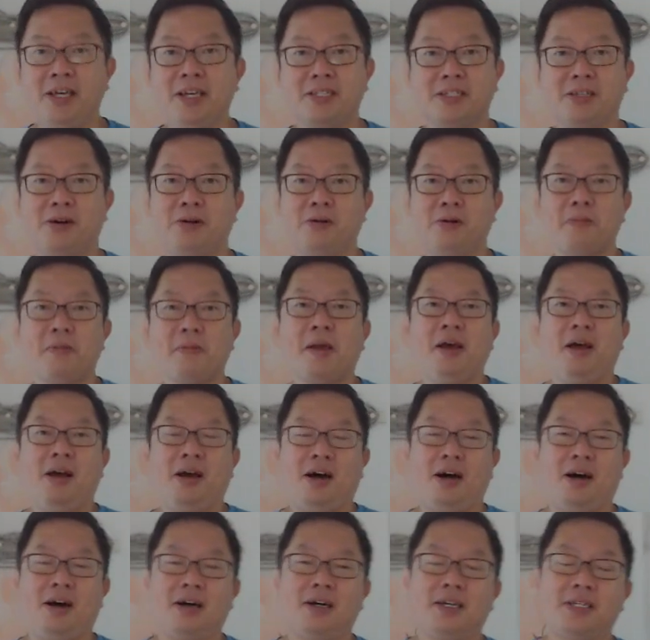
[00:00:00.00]
So
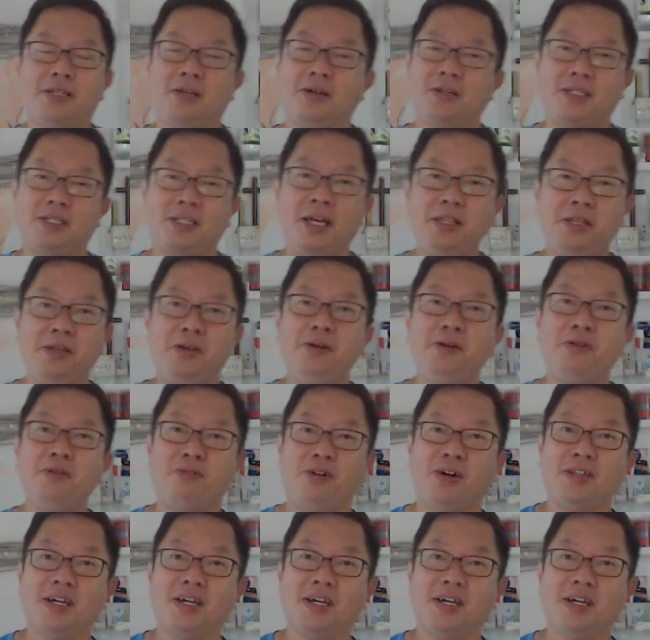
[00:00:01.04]
stay tuned for